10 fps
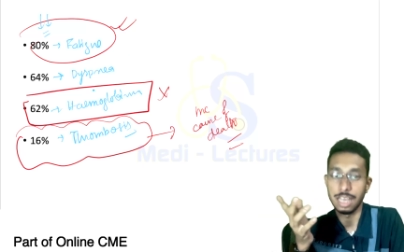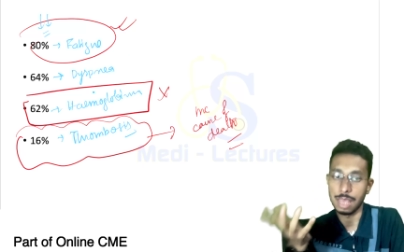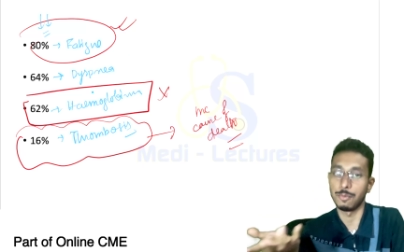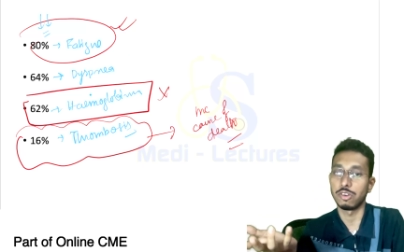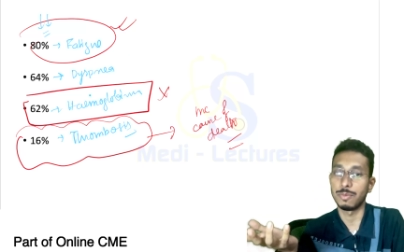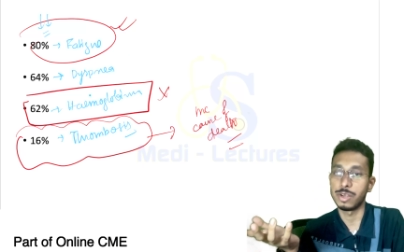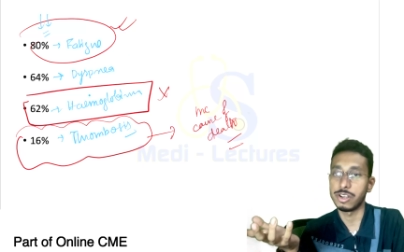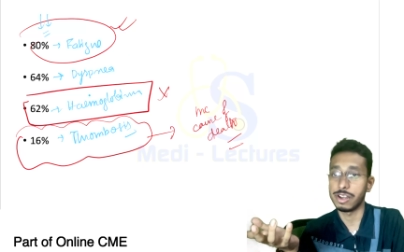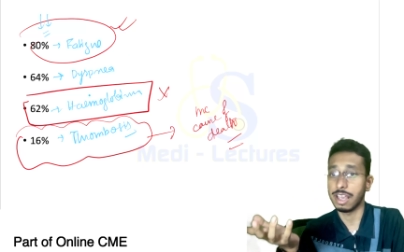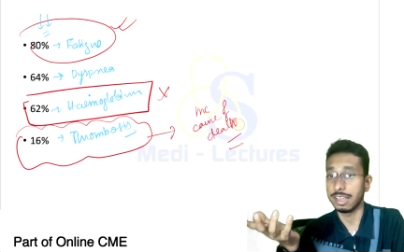
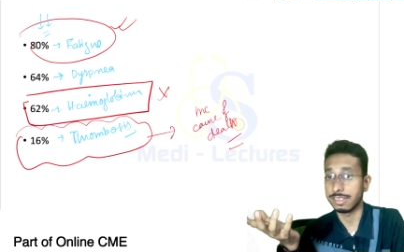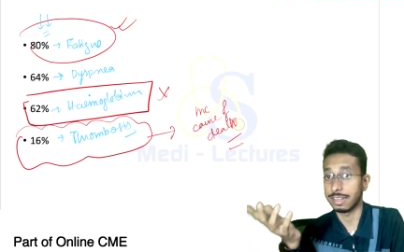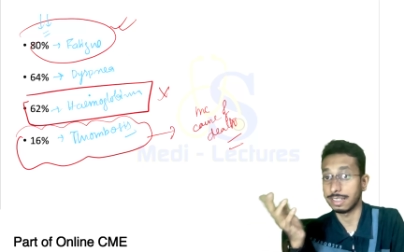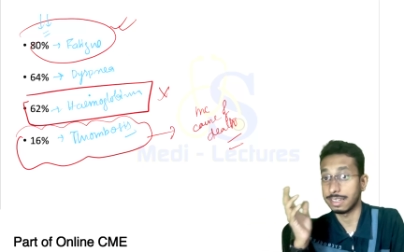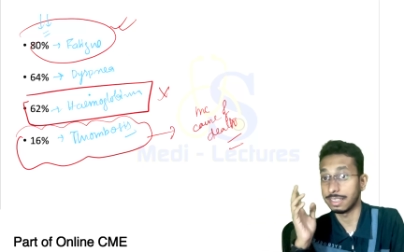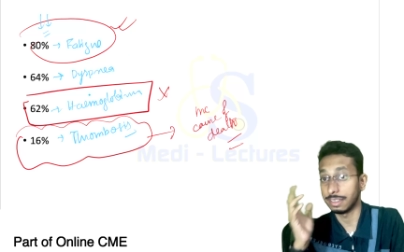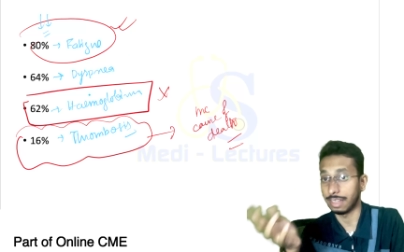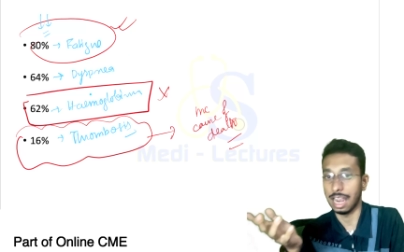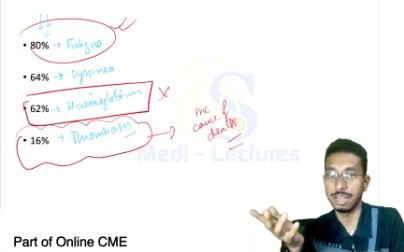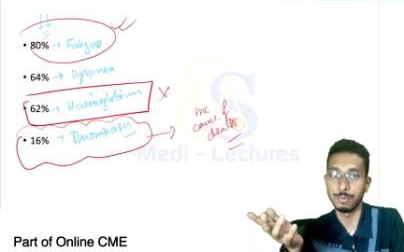hemoglobinuria is the rather than
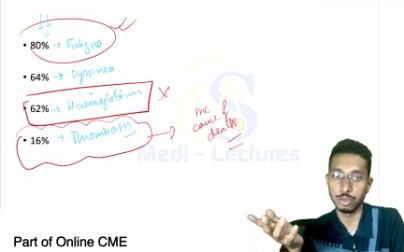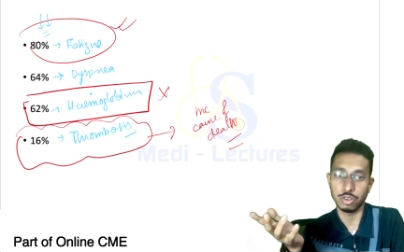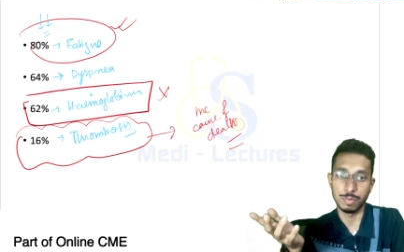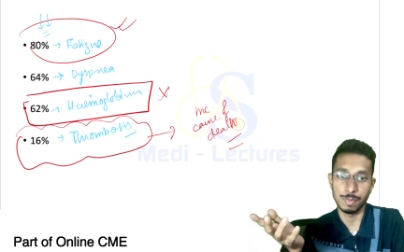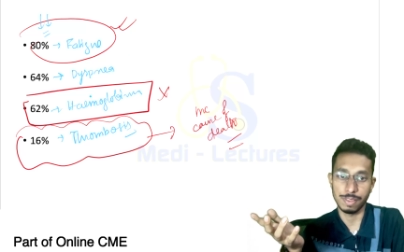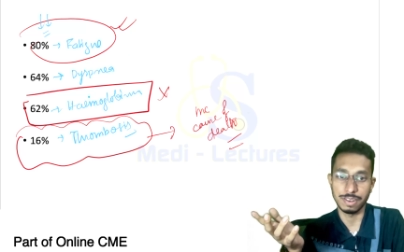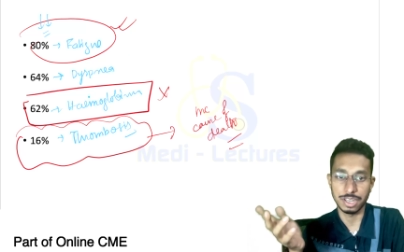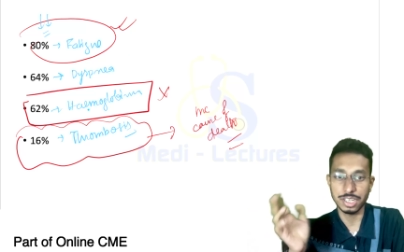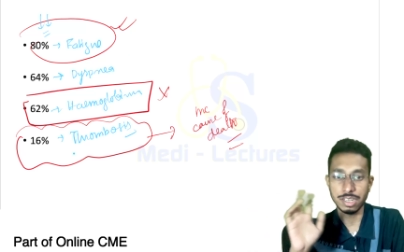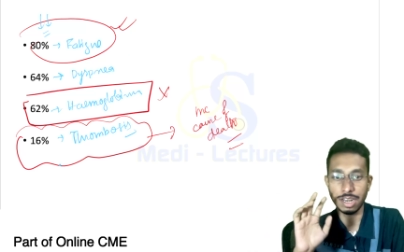third most common
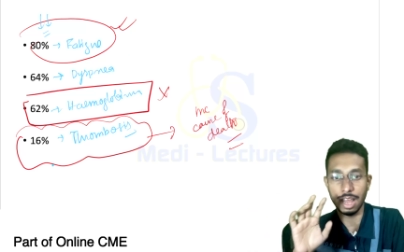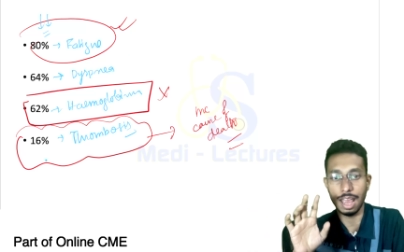presentation